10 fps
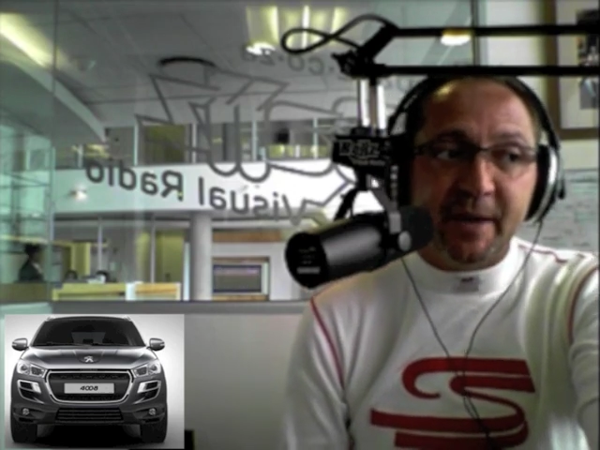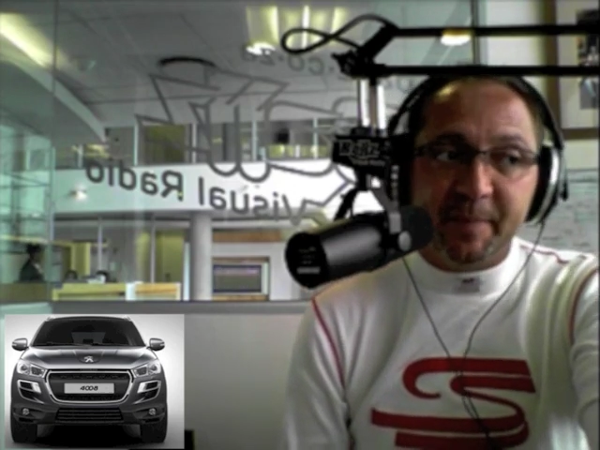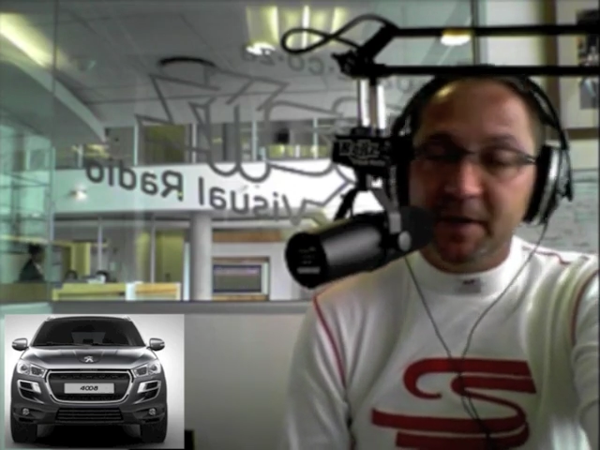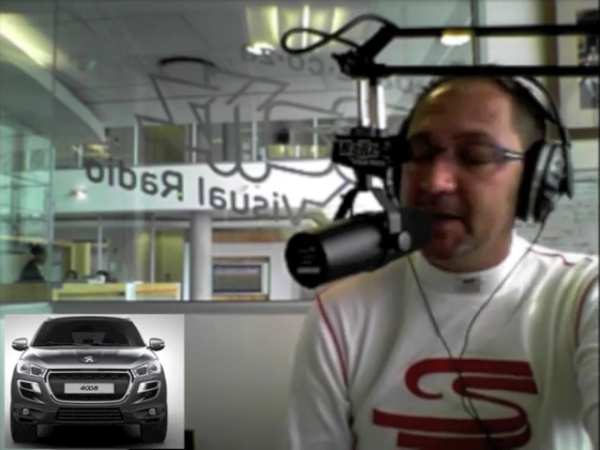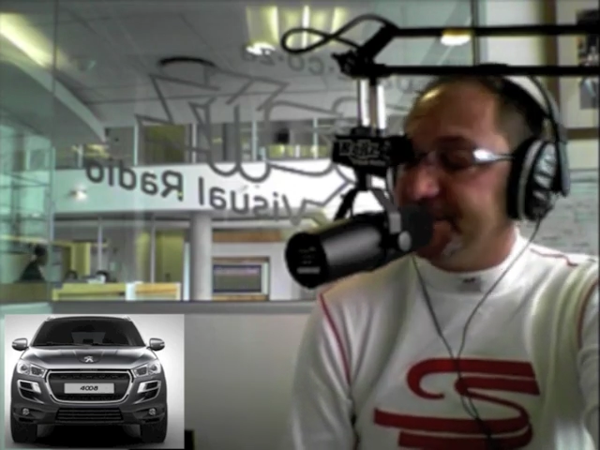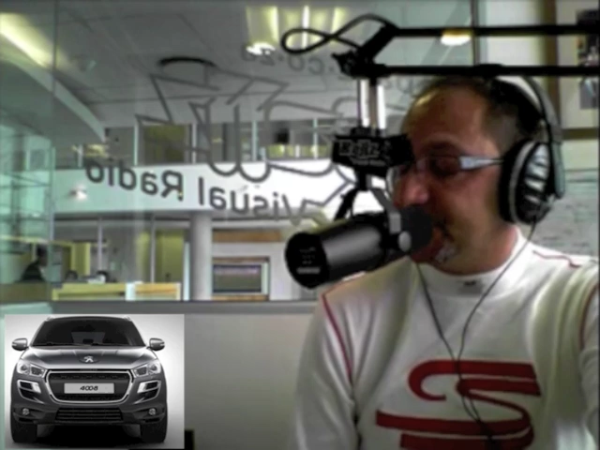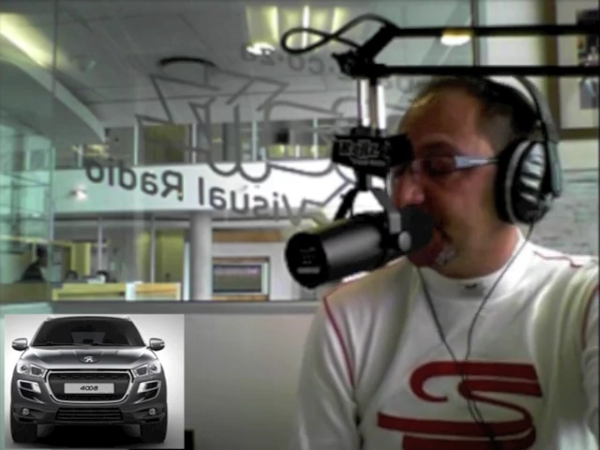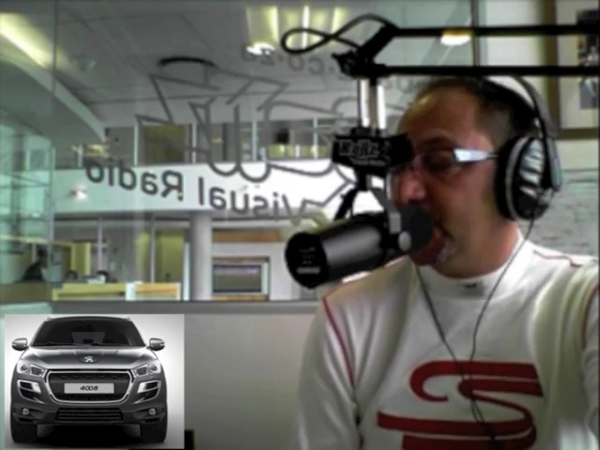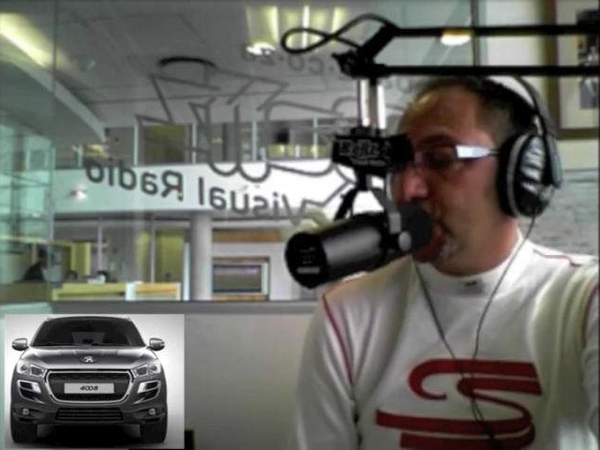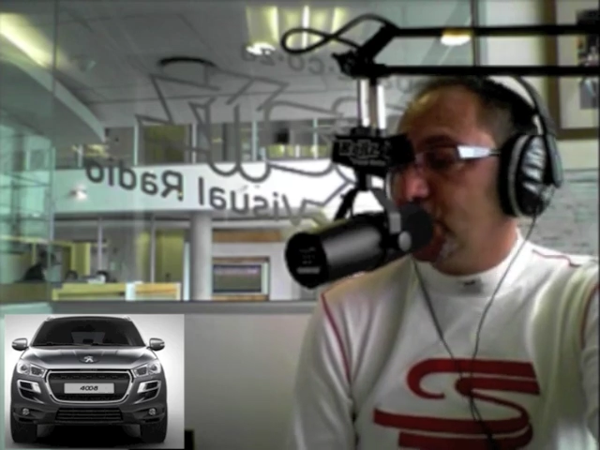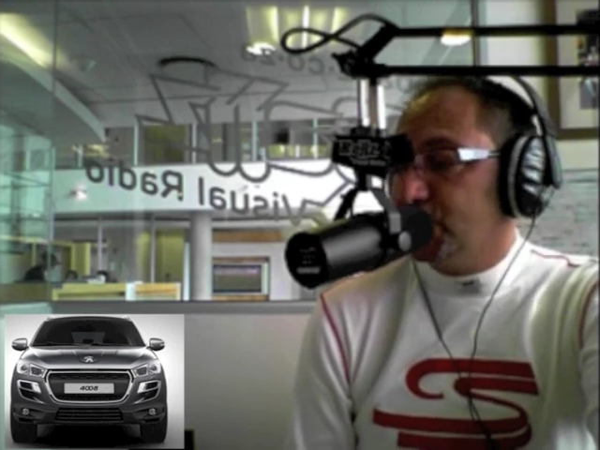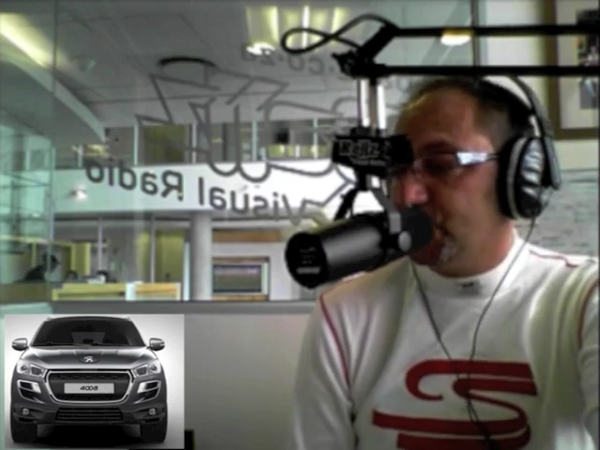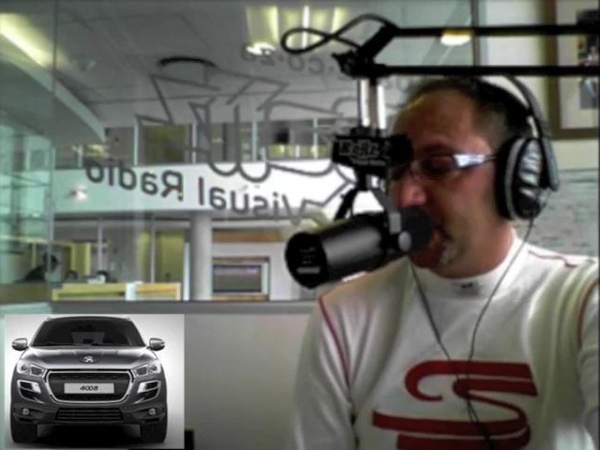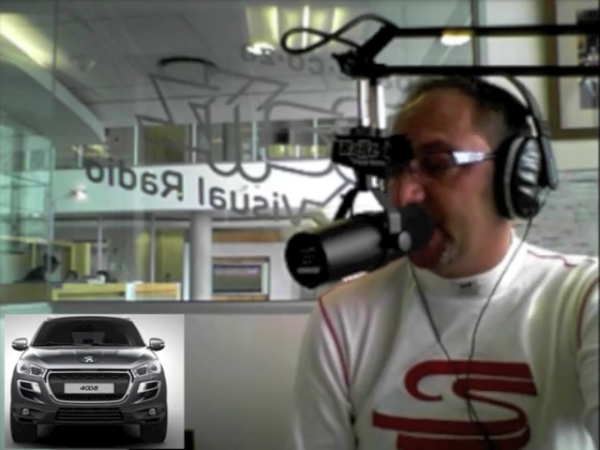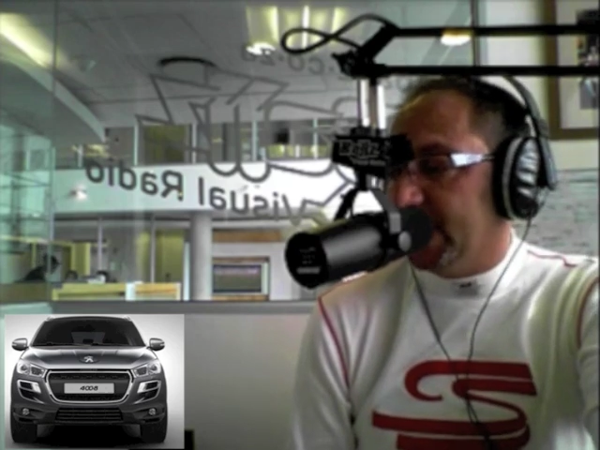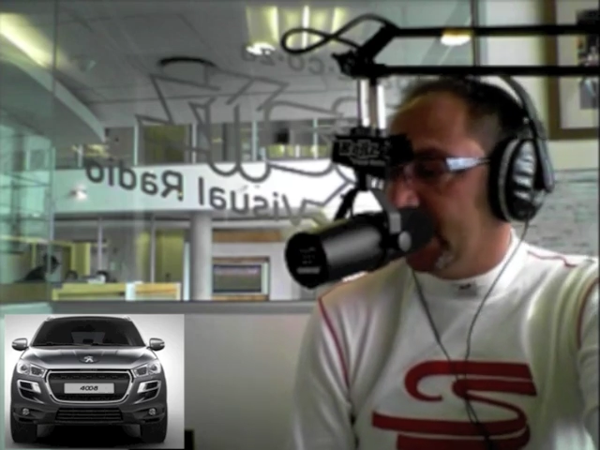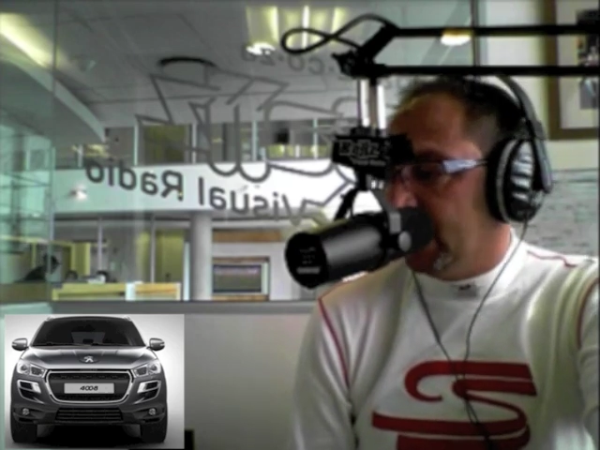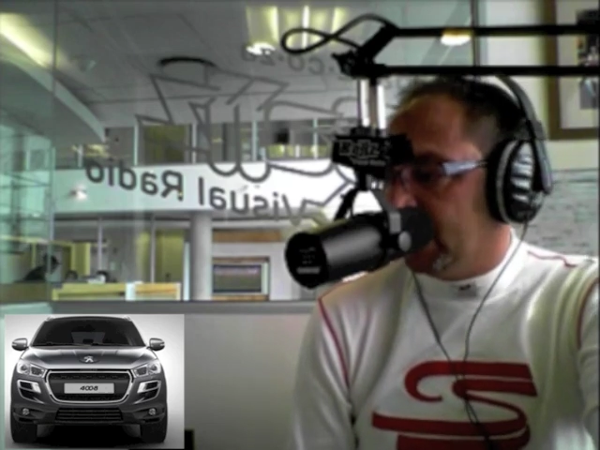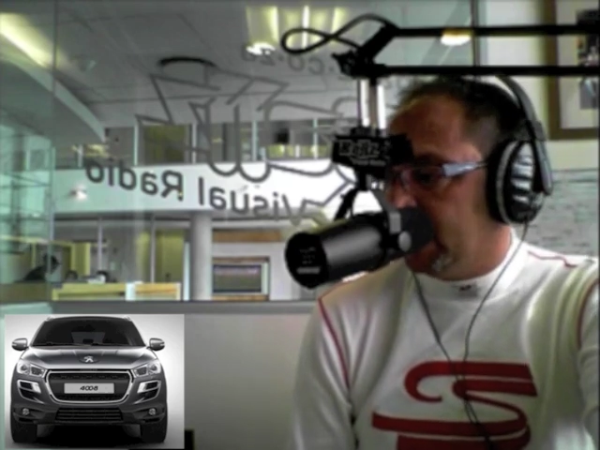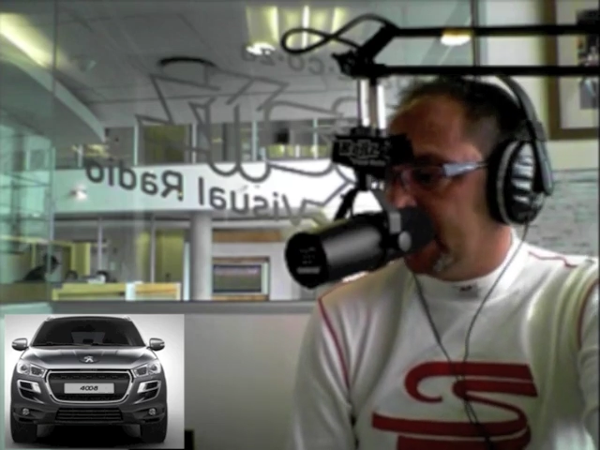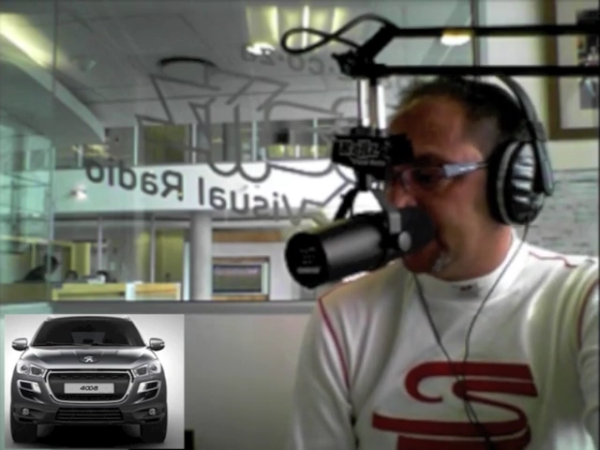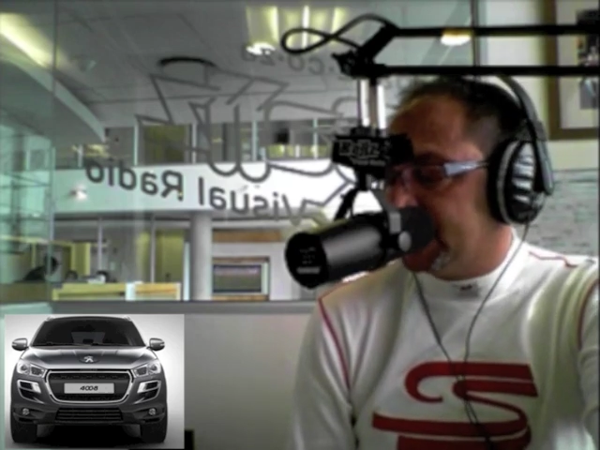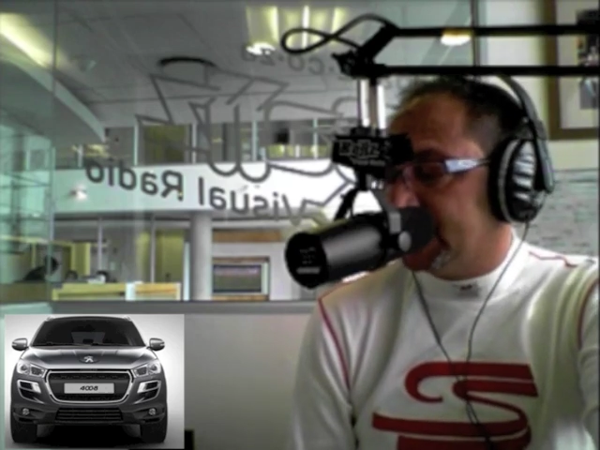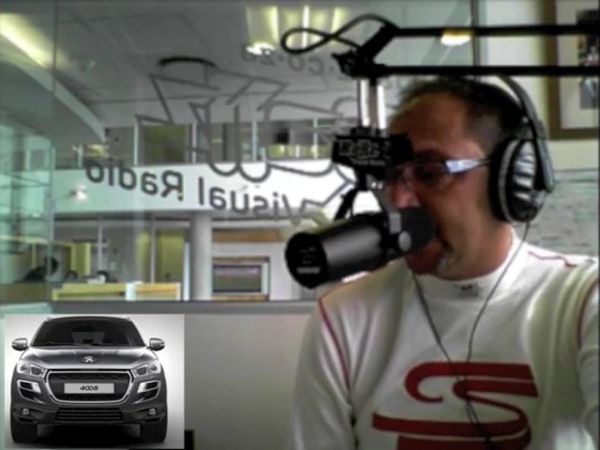Japanese should be a little bit